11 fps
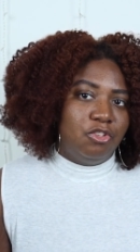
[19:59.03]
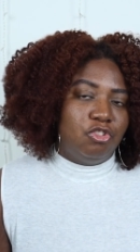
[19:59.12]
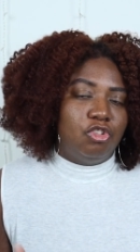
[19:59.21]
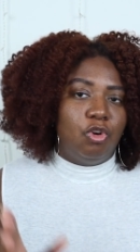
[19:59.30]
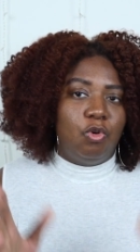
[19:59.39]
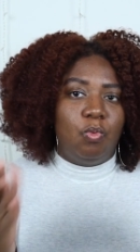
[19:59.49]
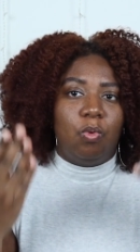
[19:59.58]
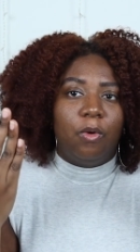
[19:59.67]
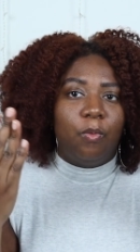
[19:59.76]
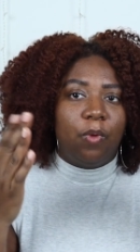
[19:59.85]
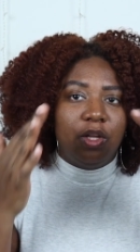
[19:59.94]
So
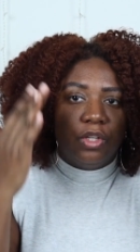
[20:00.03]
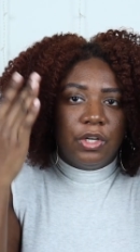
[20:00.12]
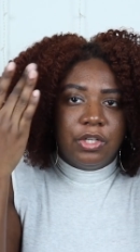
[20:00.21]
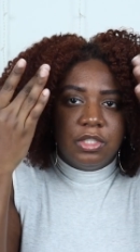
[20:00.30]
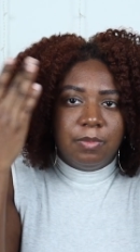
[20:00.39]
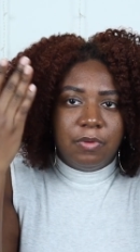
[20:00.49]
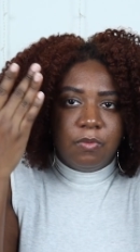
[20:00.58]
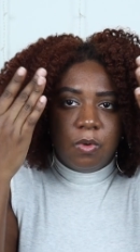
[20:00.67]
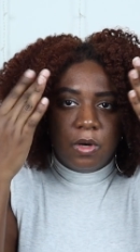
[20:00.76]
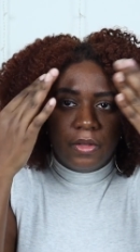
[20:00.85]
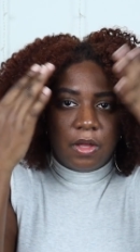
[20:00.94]
what we learned
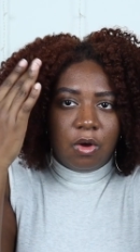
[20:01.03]
before that